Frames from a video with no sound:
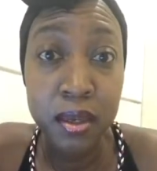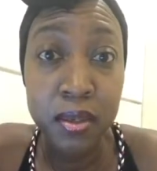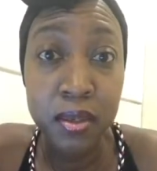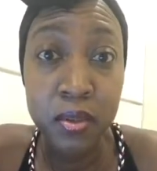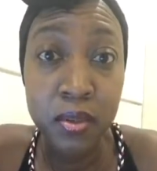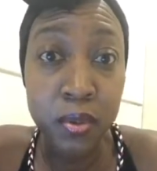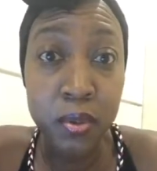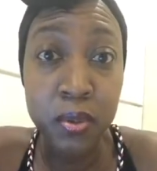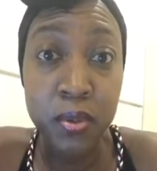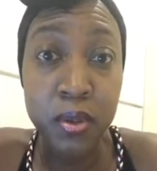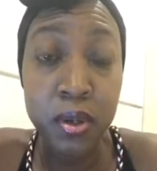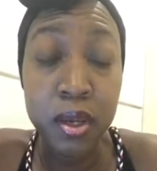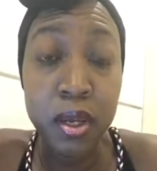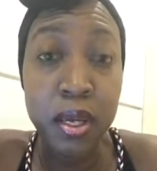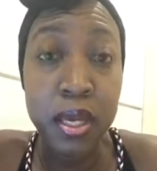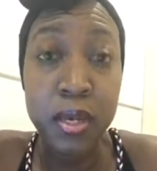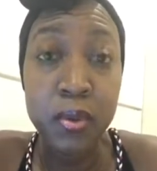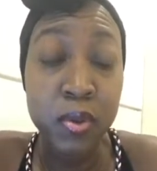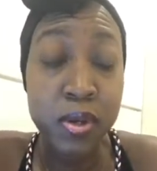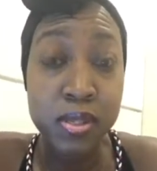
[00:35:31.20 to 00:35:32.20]
You know,
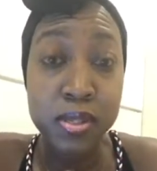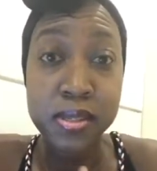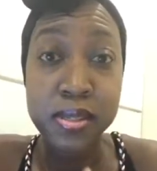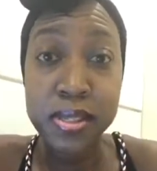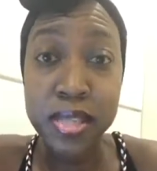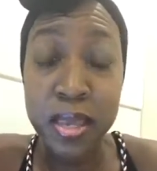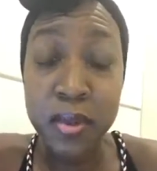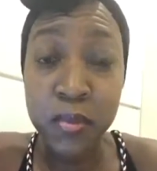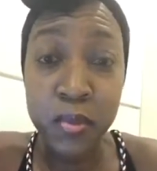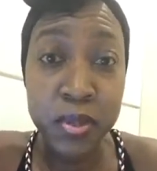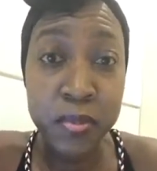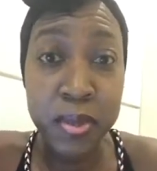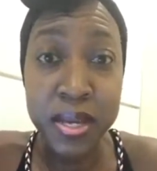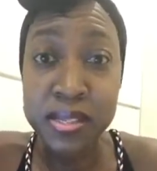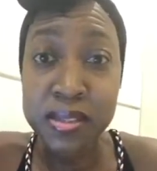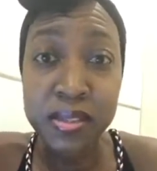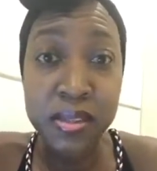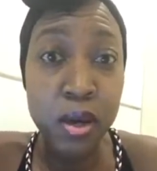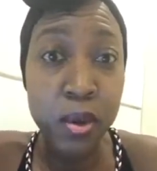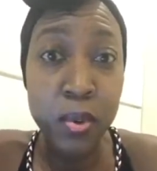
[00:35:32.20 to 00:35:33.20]
it was the same with my
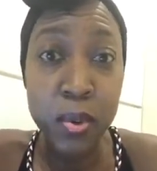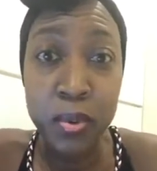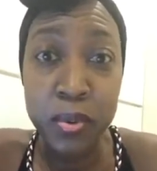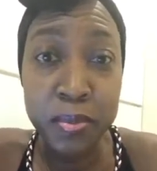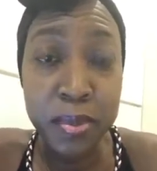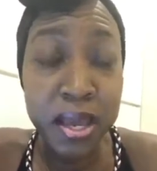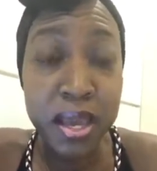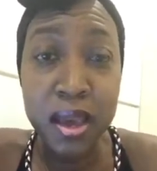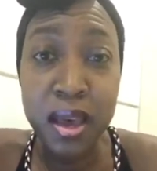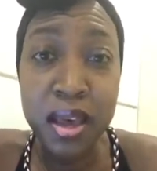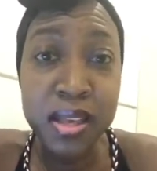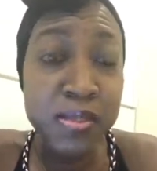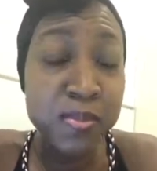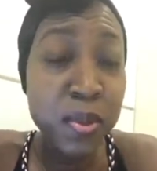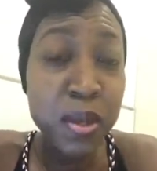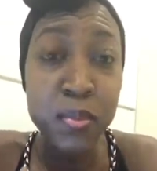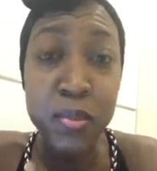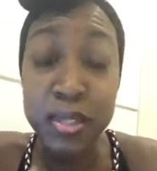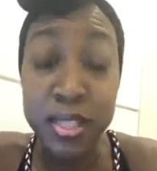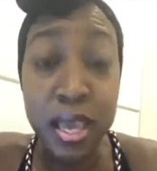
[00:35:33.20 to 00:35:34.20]
story with my
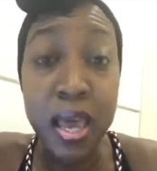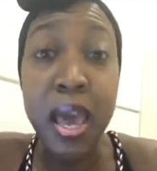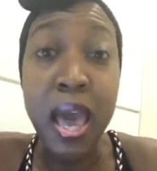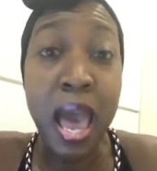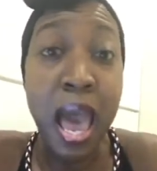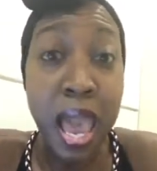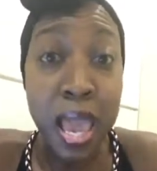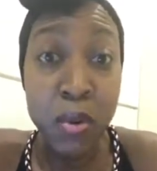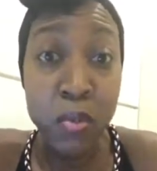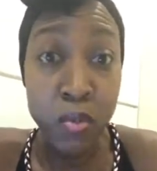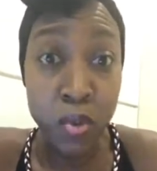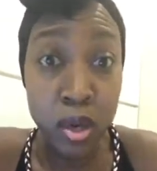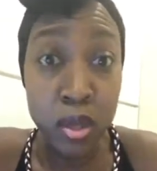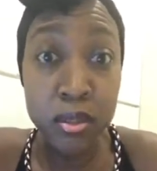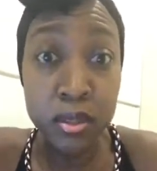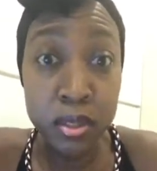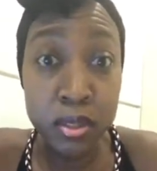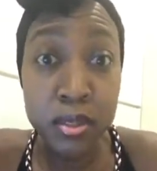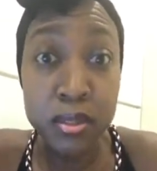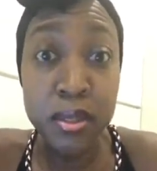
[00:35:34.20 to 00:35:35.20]
husband. I
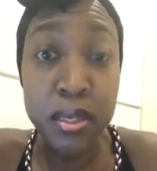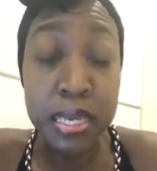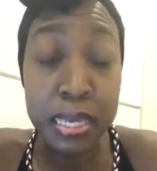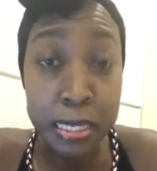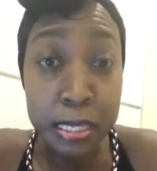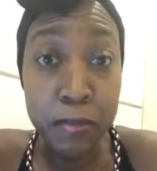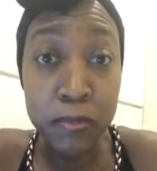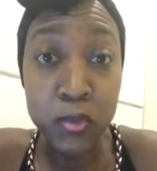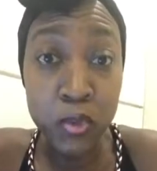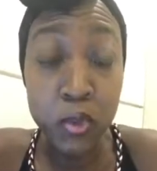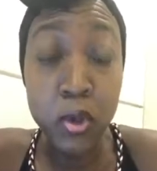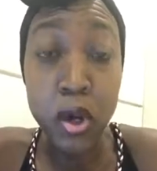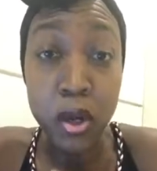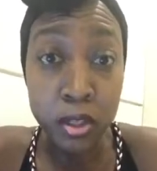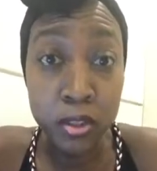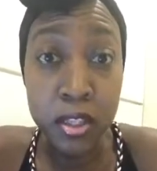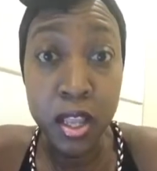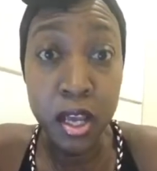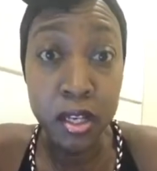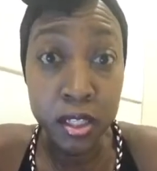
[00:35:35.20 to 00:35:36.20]
wanted him to
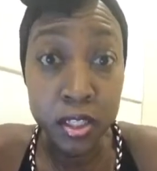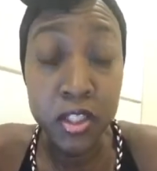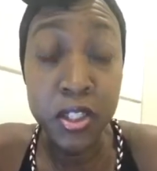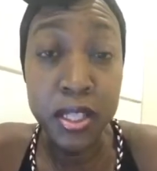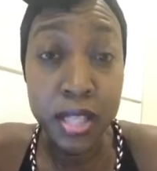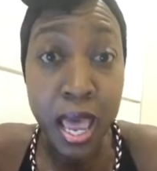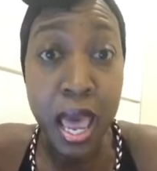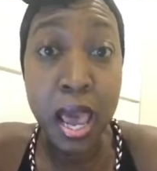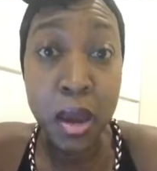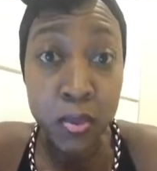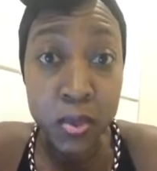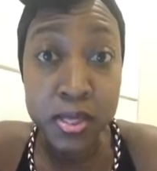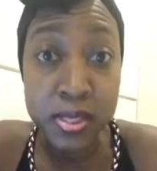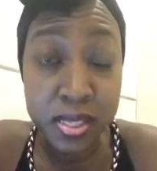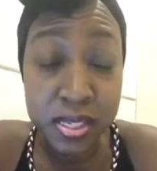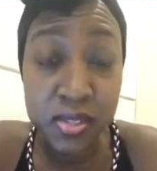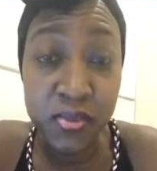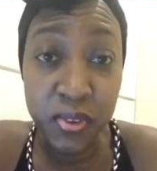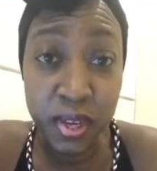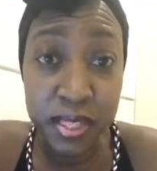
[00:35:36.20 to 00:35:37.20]
acknowledge that I was
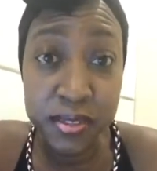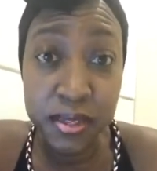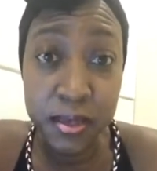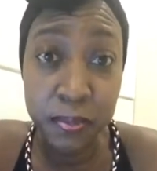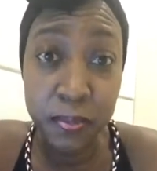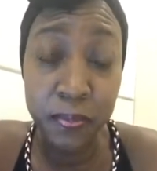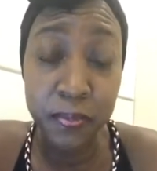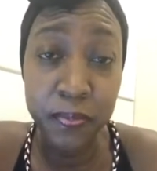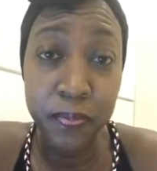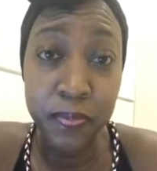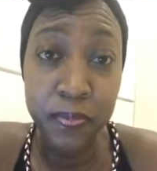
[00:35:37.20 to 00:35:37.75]
his victim.